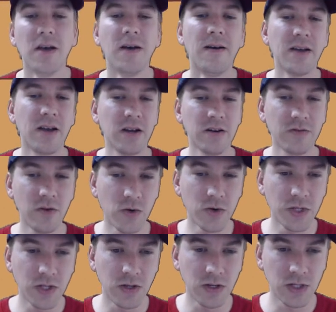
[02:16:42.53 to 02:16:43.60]
And of
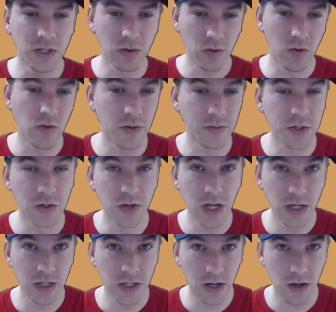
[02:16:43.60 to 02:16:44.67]
course, you can see what we're up to
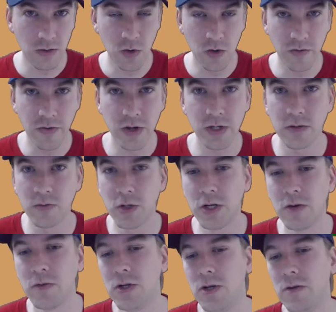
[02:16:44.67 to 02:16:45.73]
anytime over at
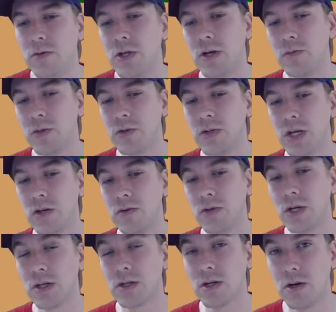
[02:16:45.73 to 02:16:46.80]

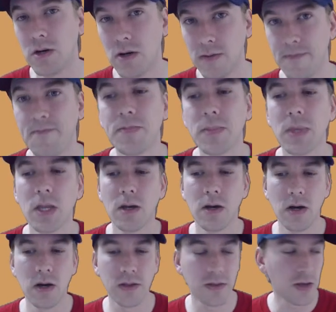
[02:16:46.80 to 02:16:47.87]
www.bluetengu.com.
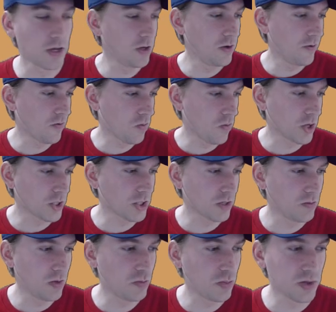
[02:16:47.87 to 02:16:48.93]
Thank you for watching
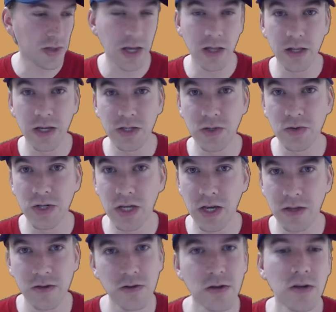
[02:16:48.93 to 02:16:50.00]
me put that laser
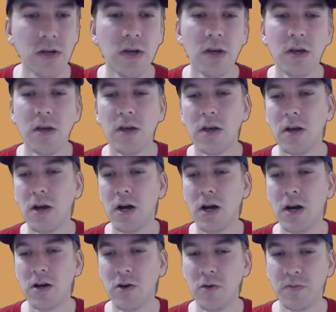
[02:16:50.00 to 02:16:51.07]
together.
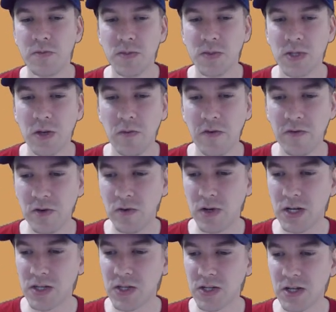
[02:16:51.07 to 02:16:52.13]
I hope some of you
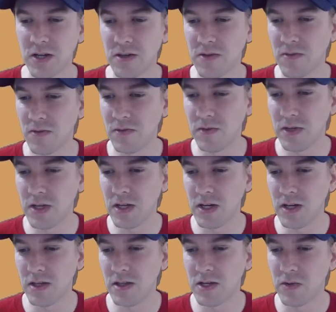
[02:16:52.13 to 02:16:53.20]
stuck through
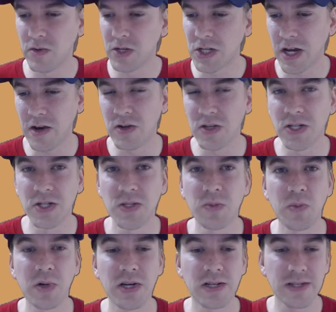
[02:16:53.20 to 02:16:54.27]
the Twitch outages,
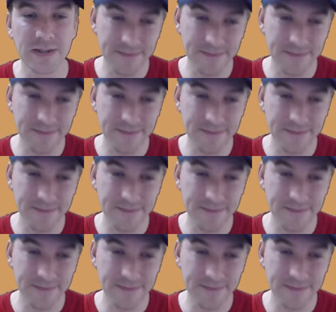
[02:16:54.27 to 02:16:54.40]
but